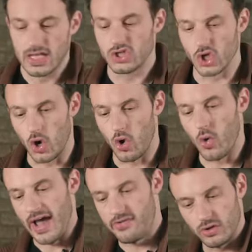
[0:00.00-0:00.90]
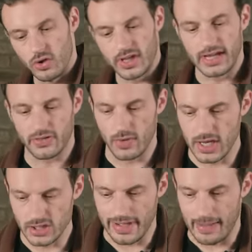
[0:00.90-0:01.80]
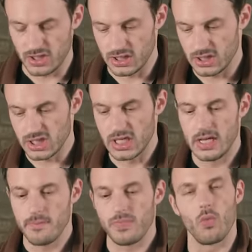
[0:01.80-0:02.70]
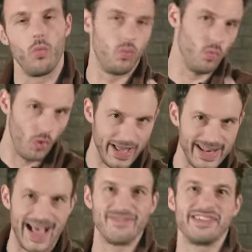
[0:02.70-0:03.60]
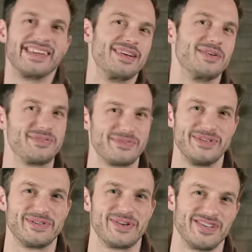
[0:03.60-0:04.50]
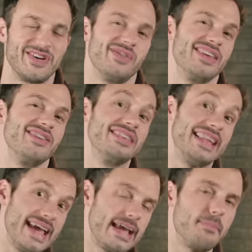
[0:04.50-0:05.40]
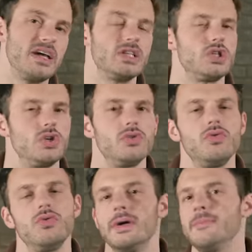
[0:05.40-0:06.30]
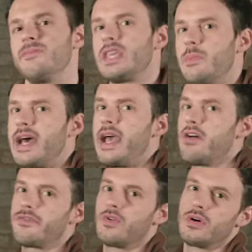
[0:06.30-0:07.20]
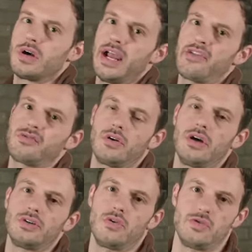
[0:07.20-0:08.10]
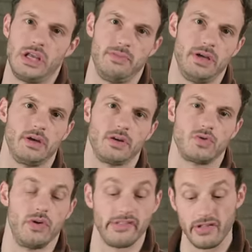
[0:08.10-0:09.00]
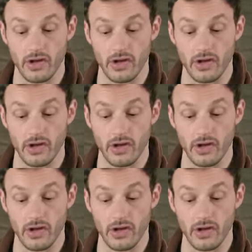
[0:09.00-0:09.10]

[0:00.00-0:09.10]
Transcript: So as you're looking at the range of options, one, obviously you're looking for the distortion tone that you like, but two, keep an eye out for extra tone shaping controls.